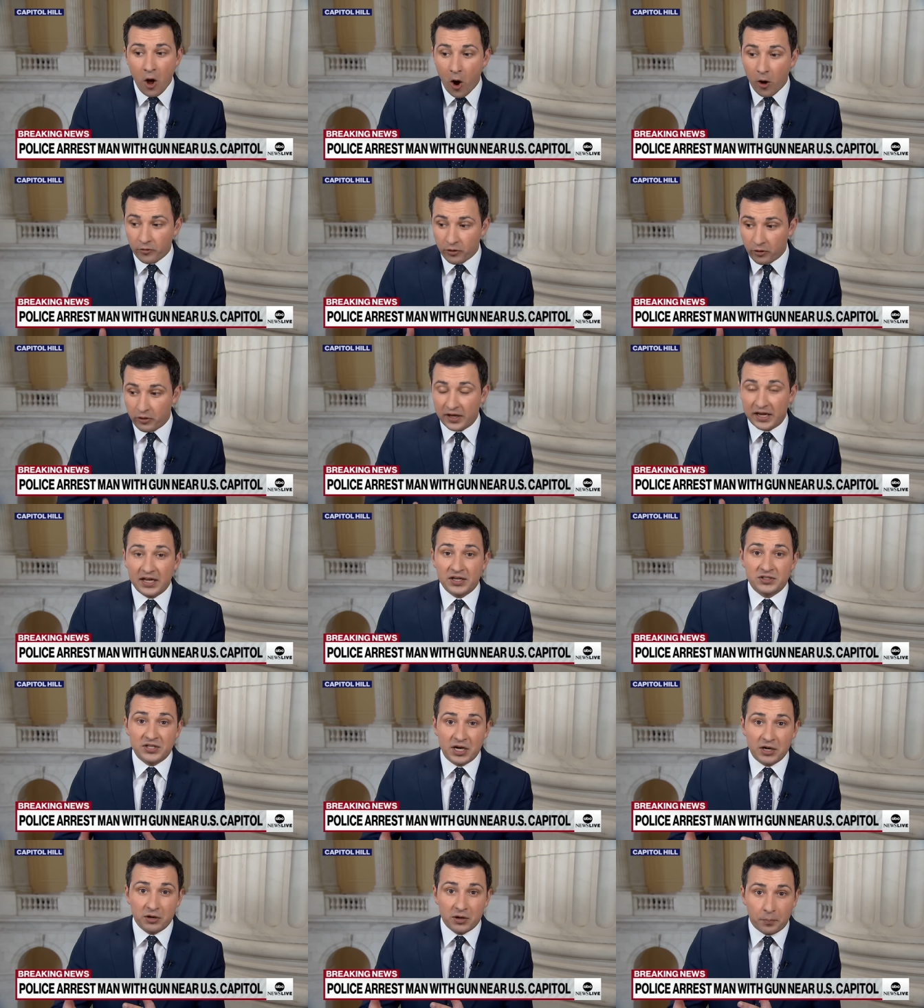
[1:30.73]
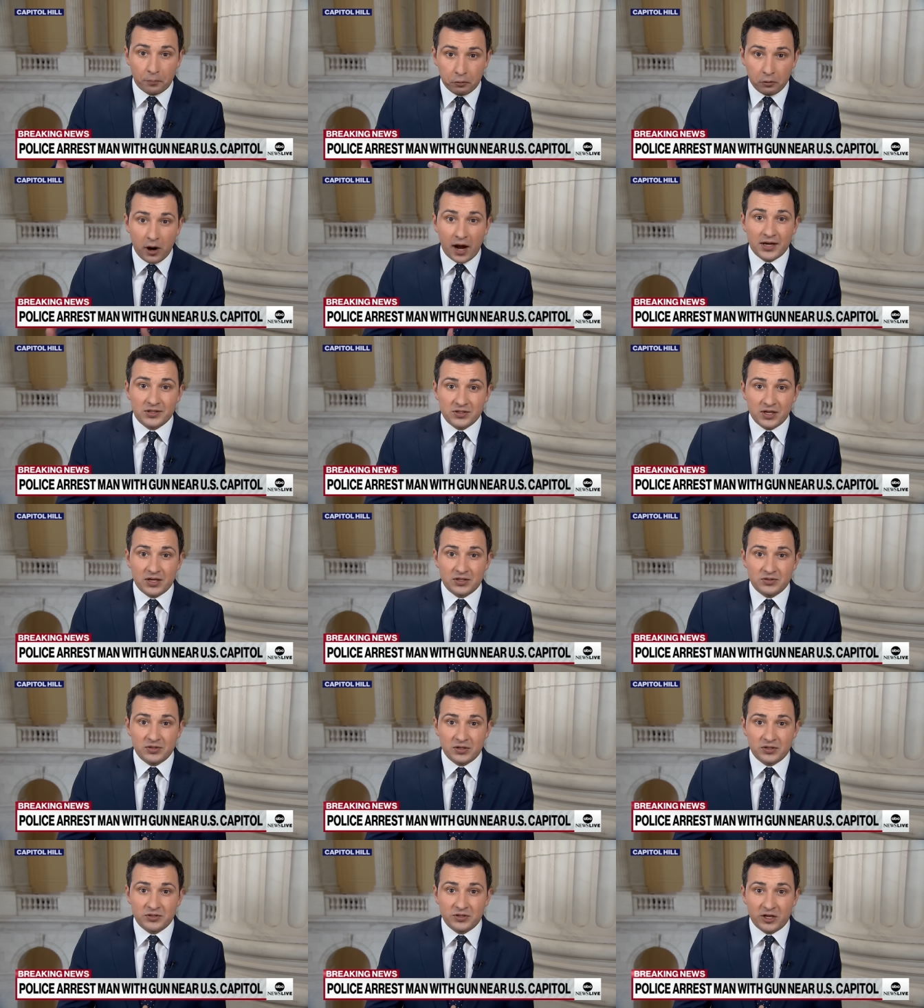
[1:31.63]
although they continue to process
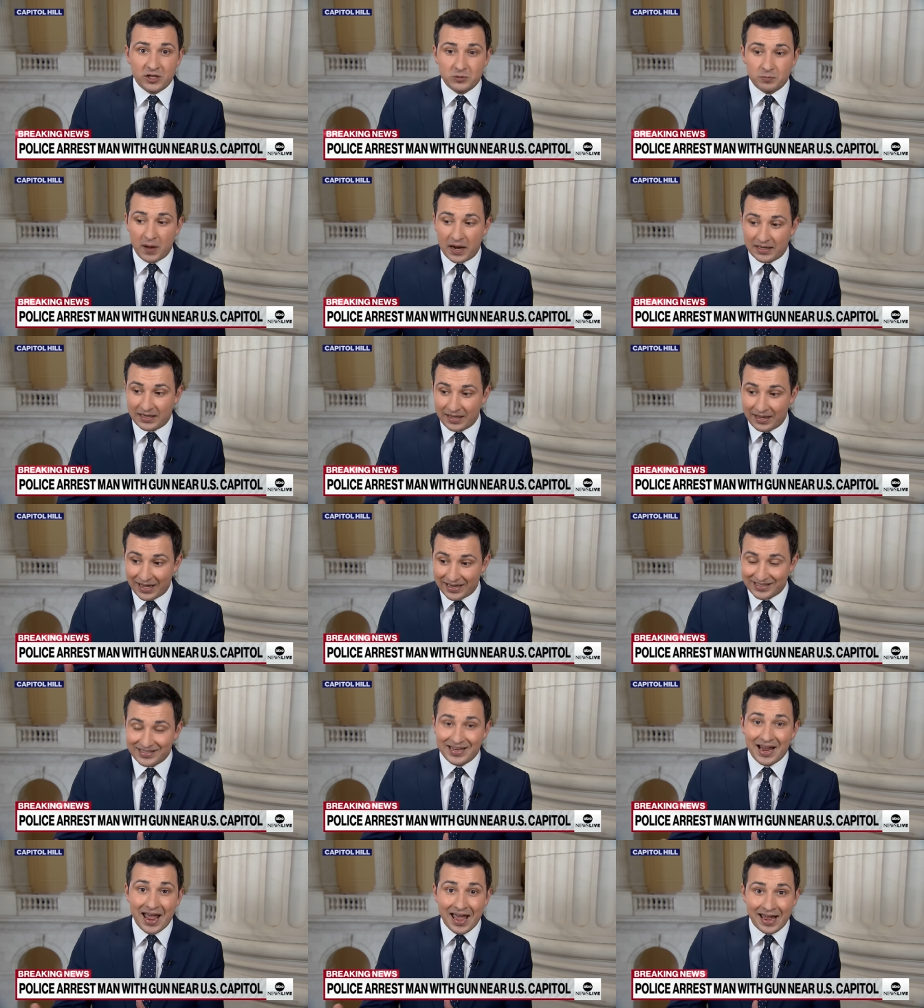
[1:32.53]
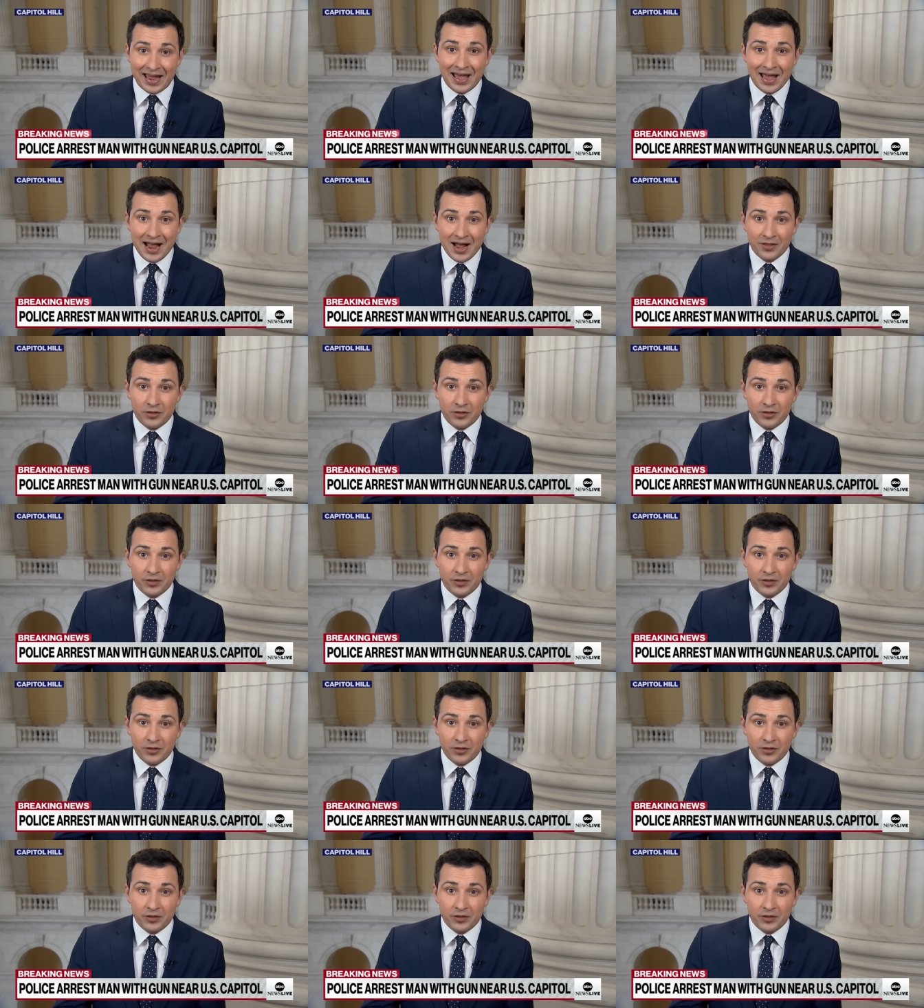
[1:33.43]
this suspect and they say